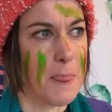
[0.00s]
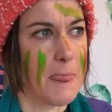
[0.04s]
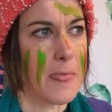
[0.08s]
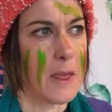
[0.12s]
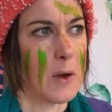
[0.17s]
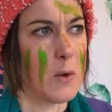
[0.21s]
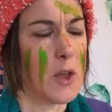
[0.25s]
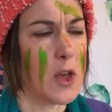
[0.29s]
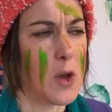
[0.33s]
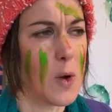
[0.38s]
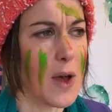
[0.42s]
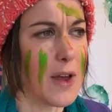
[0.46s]

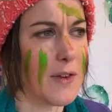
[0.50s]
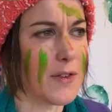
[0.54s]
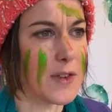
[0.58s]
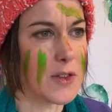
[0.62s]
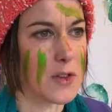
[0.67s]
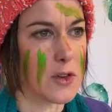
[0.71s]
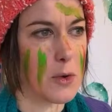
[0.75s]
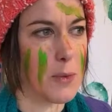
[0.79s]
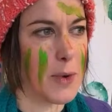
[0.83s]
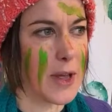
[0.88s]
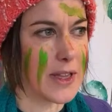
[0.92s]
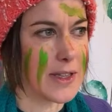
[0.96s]
We quite often
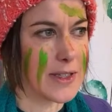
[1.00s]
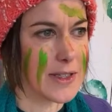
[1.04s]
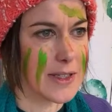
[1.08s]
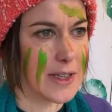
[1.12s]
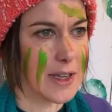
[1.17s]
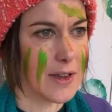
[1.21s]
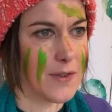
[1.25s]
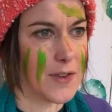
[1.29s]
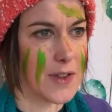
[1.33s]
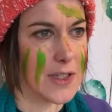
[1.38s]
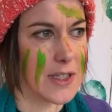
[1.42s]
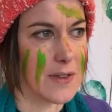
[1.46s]
talk about the
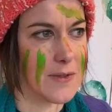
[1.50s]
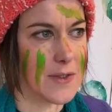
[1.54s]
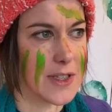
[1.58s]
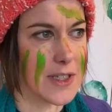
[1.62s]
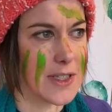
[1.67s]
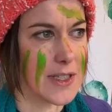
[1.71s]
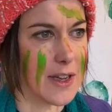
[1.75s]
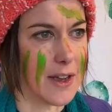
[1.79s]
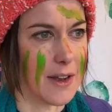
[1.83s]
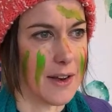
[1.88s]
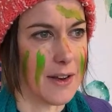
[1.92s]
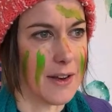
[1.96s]
surface of the
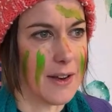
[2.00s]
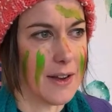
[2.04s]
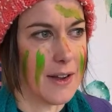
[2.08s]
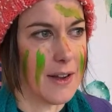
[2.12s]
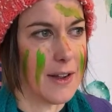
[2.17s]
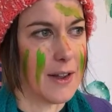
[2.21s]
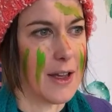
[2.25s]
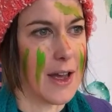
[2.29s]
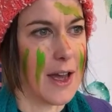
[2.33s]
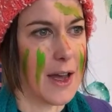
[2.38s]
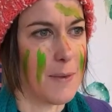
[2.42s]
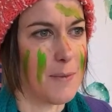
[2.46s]
sun.
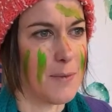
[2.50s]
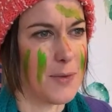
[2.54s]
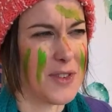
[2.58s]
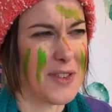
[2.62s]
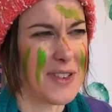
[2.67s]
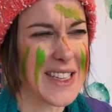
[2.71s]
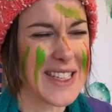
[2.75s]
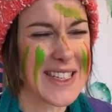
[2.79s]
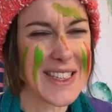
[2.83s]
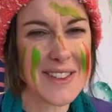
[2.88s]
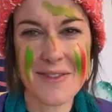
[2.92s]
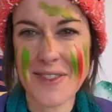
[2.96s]
There
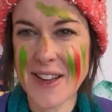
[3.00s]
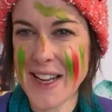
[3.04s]
isn't